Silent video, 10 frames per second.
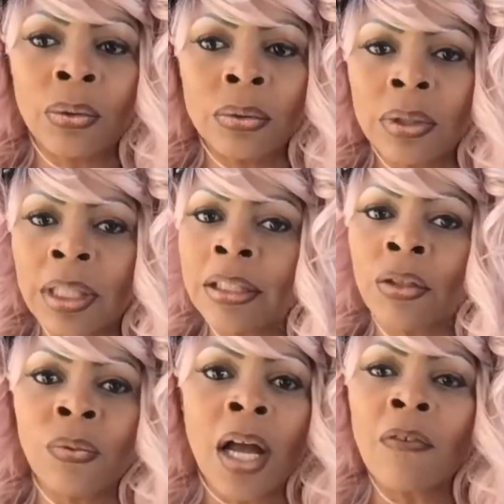Things are
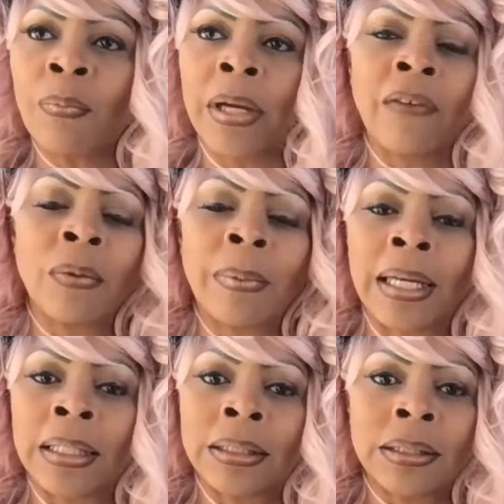rough, but
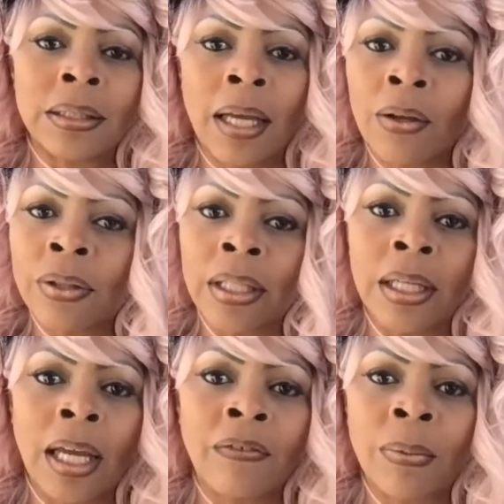everybody's healthy,
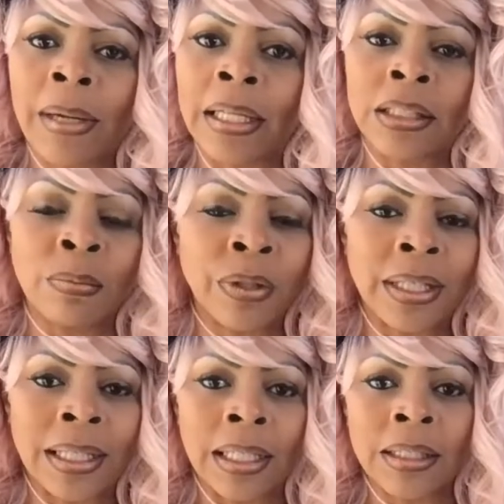everybody's
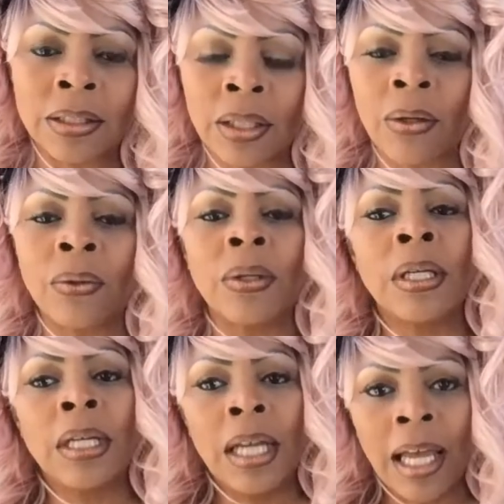breathing. So
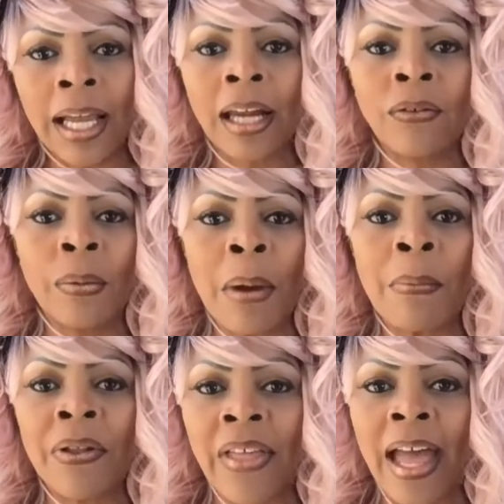I got to
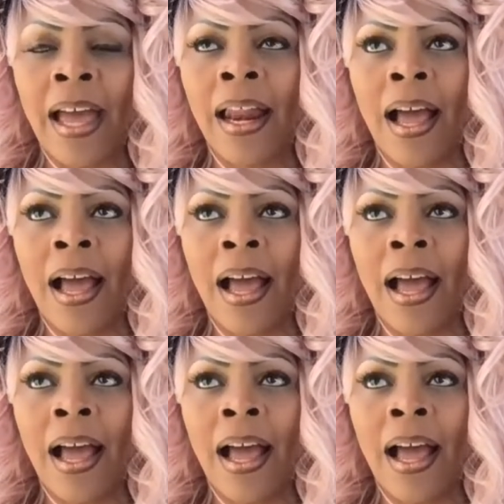remember that.